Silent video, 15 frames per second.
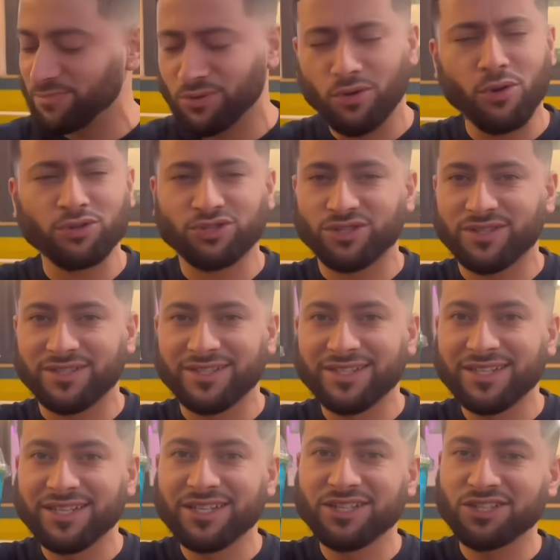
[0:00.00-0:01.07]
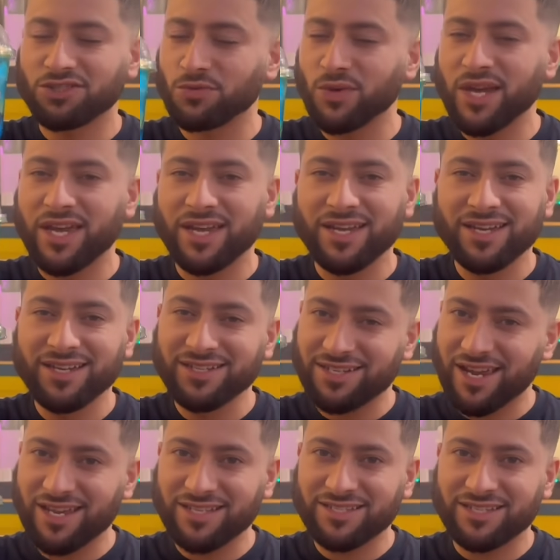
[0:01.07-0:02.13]
Blue Ocean, sweet,
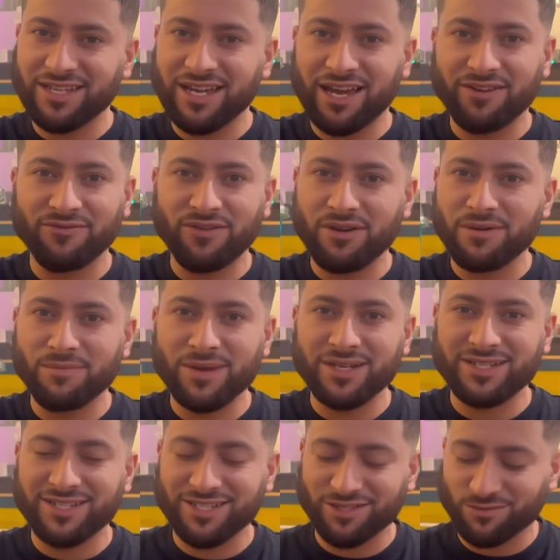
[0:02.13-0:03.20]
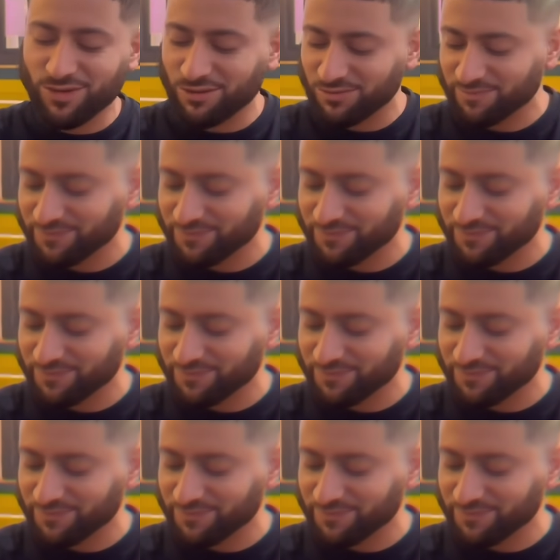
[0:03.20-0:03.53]
tasty, and very minty as well.